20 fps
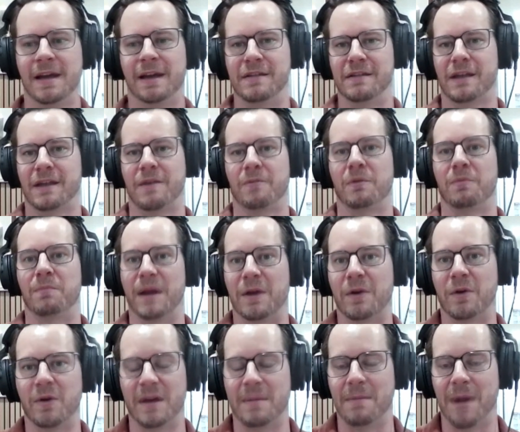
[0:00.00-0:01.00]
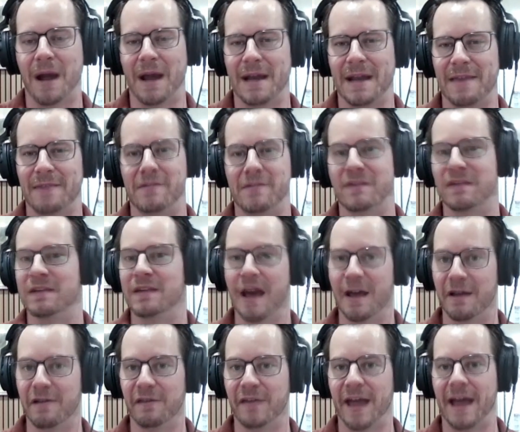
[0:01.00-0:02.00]
He's like, with Bitcoin mining, there's
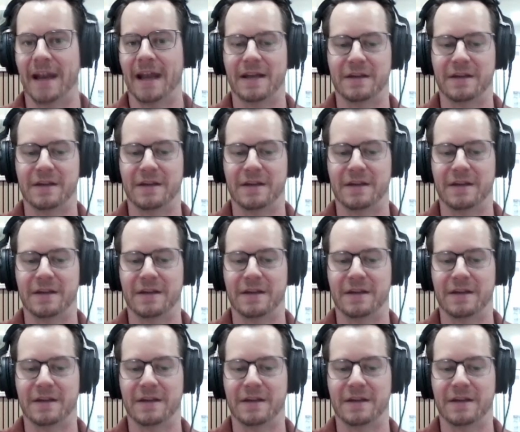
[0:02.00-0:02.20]
none of that.